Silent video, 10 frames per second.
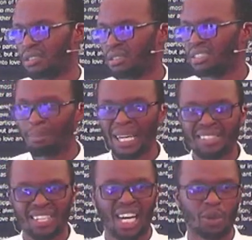The
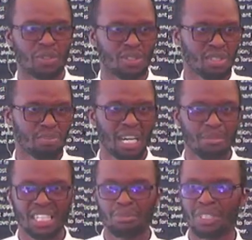best house,
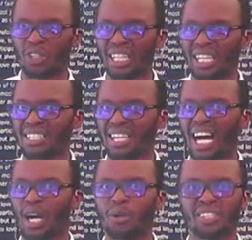perhaps I'm talking about a
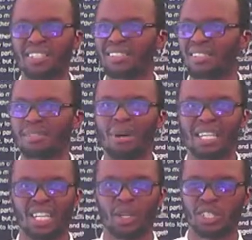house that is a
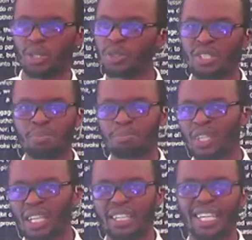smart house. You
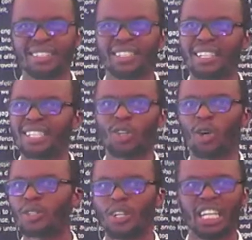get in and it
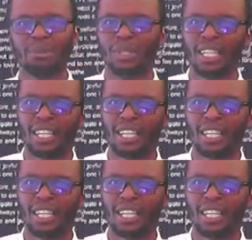calls your name.